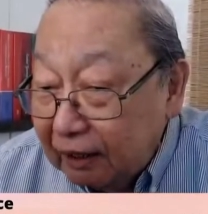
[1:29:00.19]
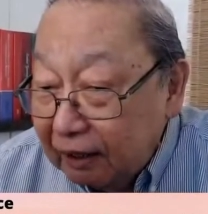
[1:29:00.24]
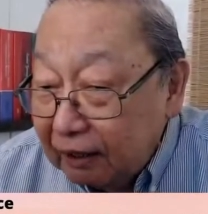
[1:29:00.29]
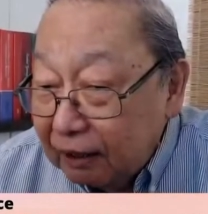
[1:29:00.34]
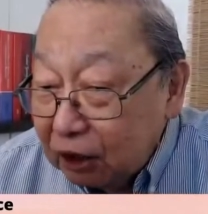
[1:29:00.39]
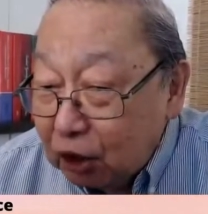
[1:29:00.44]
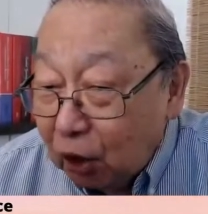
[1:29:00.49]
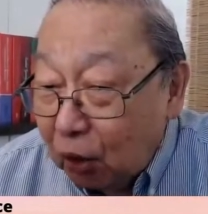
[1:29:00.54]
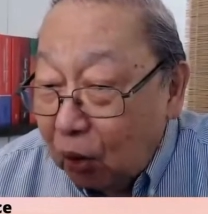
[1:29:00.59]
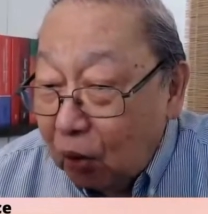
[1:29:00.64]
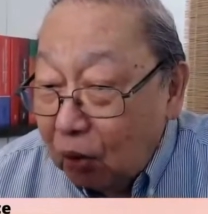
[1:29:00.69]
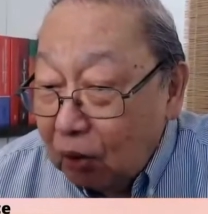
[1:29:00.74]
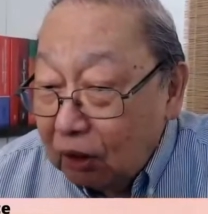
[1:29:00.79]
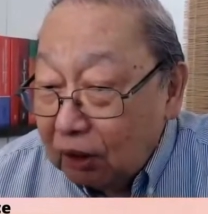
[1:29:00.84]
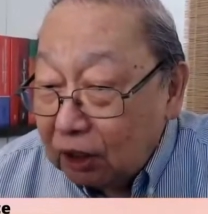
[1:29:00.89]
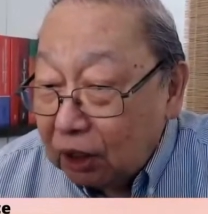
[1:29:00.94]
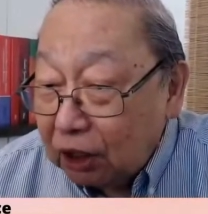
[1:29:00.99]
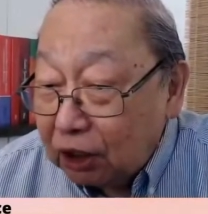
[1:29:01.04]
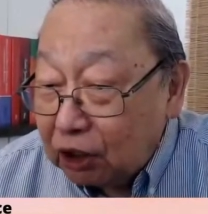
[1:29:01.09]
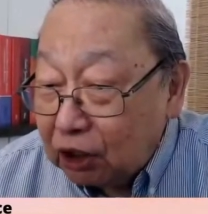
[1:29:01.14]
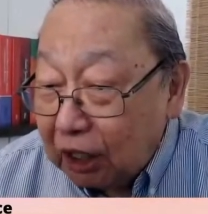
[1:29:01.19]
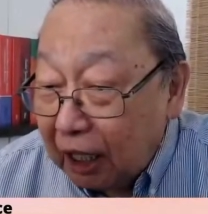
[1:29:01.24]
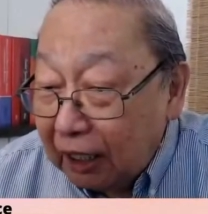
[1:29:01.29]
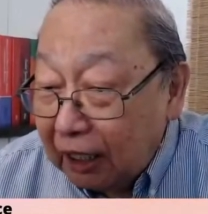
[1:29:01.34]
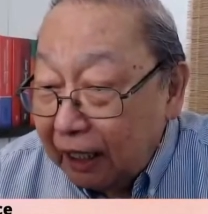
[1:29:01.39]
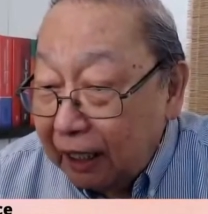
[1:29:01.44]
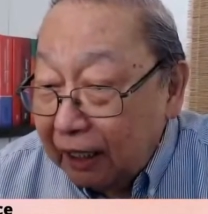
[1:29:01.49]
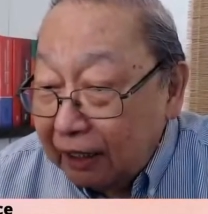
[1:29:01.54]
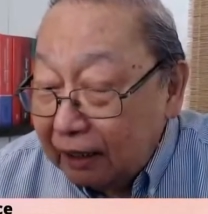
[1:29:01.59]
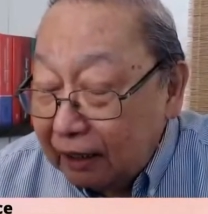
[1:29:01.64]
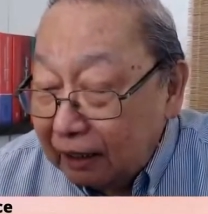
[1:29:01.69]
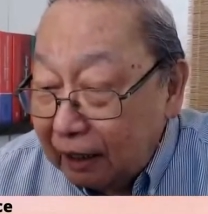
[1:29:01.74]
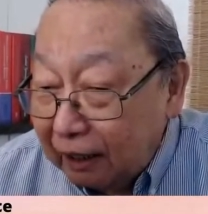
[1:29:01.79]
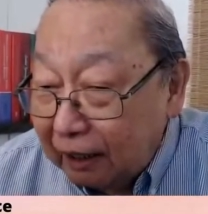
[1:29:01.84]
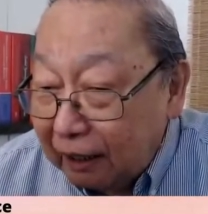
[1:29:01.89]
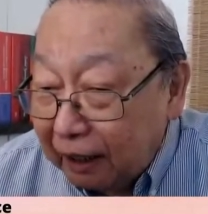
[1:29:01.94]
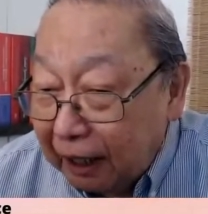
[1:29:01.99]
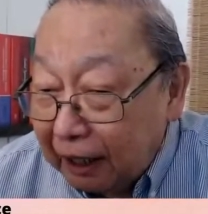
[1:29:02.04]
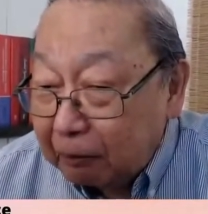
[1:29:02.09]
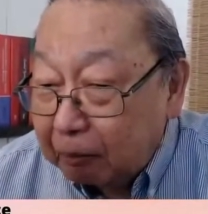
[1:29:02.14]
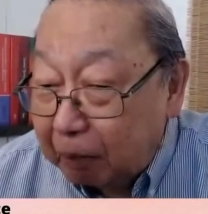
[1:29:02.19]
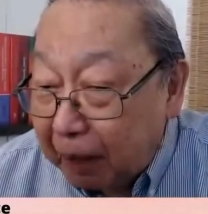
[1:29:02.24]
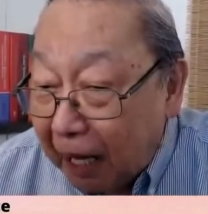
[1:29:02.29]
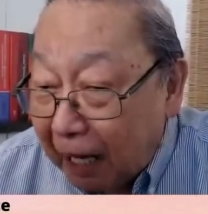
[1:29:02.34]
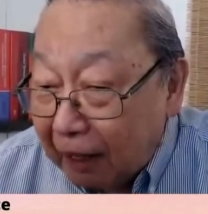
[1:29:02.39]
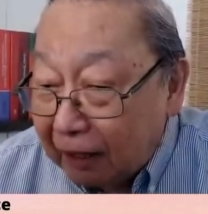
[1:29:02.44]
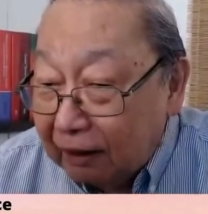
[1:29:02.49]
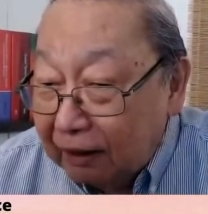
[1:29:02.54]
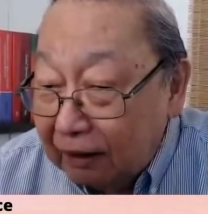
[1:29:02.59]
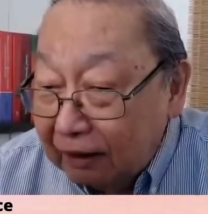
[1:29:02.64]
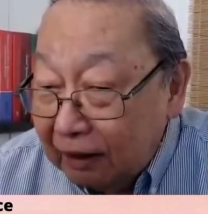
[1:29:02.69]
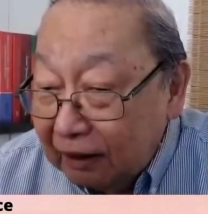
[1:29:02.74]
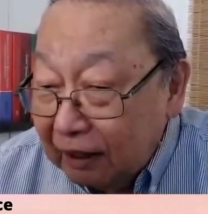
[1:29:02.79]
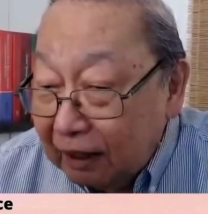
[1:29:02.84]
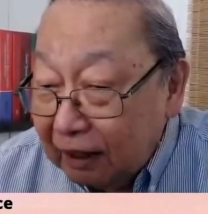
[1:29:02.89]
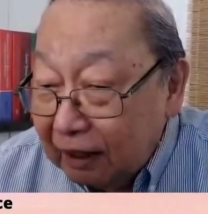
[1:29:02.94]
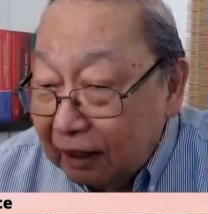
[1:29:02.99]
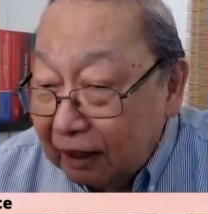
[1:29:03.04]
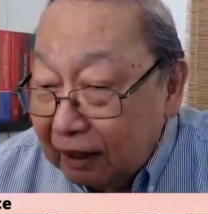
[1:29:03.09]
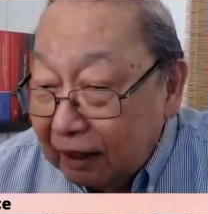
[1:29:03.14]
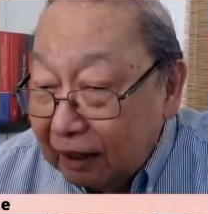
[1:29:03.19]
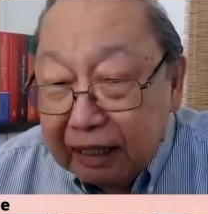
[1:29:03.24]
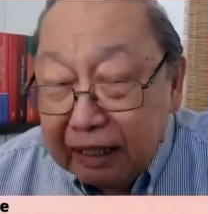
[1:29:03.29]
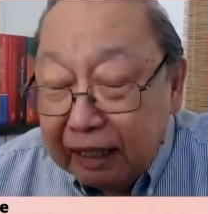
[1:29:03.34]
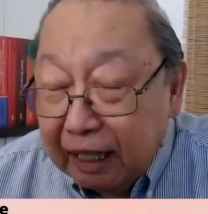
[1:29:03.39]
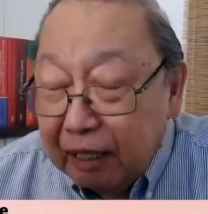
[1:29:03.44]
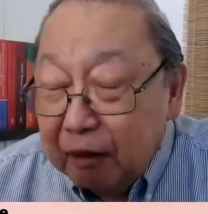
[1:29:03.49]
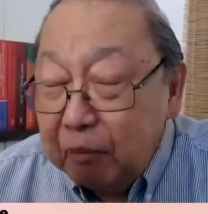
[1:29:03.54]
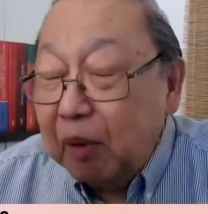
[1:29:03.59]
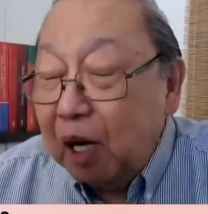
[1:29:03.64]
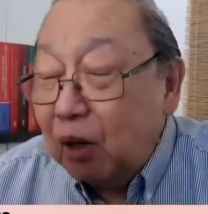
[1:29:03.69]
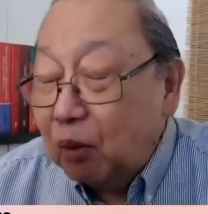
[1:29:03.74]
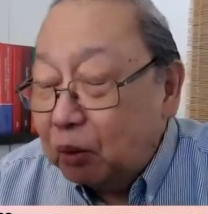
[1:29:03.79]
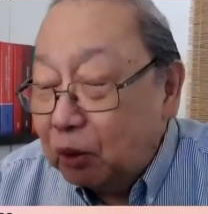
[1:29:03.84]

So Stalin hit back. And then Mao